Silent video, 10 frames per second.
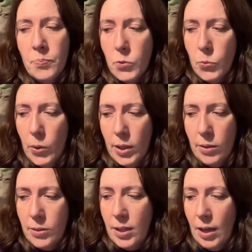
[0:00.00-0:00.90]
When
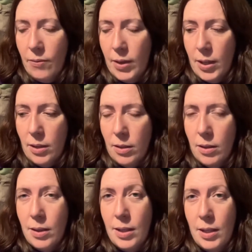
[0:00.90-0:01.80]
I was having
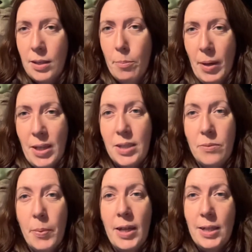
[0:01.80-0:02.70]
the
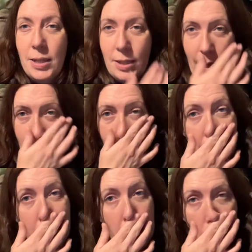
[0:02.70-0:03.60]
massive panic attacks
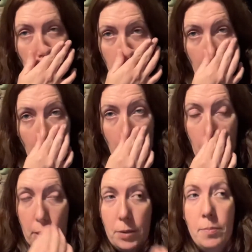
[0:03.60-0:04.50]

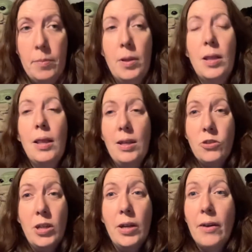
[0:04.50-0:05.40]

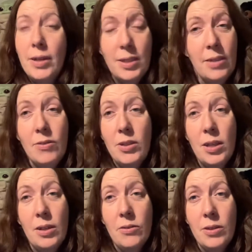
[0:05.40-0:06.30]
last year, and even
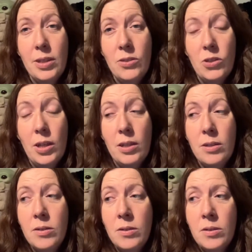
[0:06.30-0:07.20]
earlier on this year,
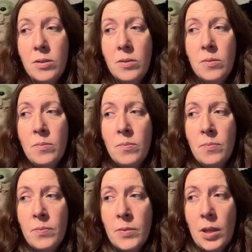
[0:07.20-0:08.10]

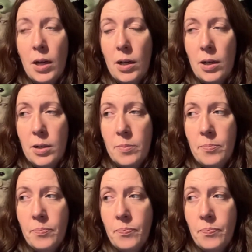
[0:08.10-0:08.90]
I